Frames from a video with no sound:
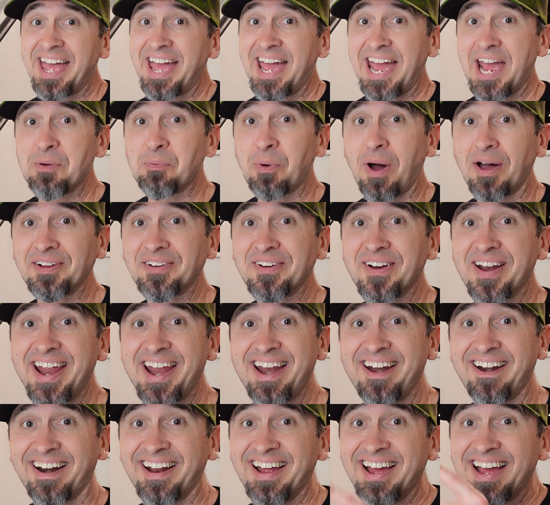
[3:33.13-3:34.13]
Hey, while you're
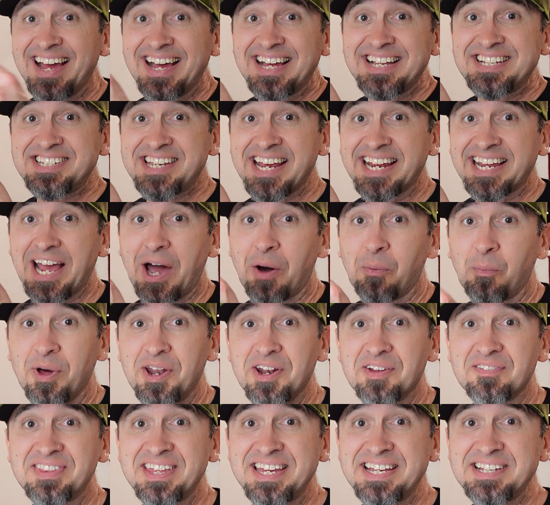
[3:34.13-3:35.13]
here, check out one
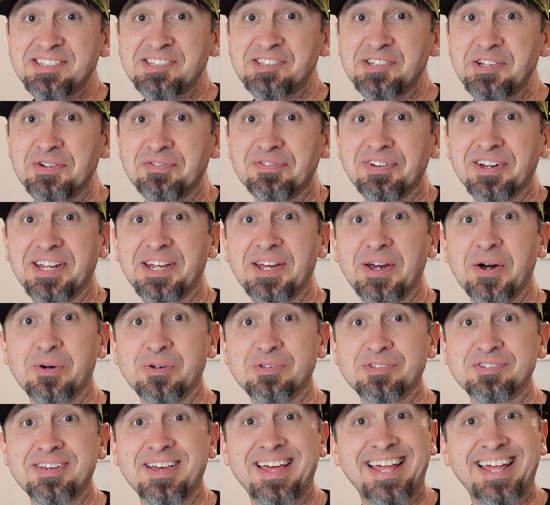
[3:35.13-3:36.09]
of these two videos,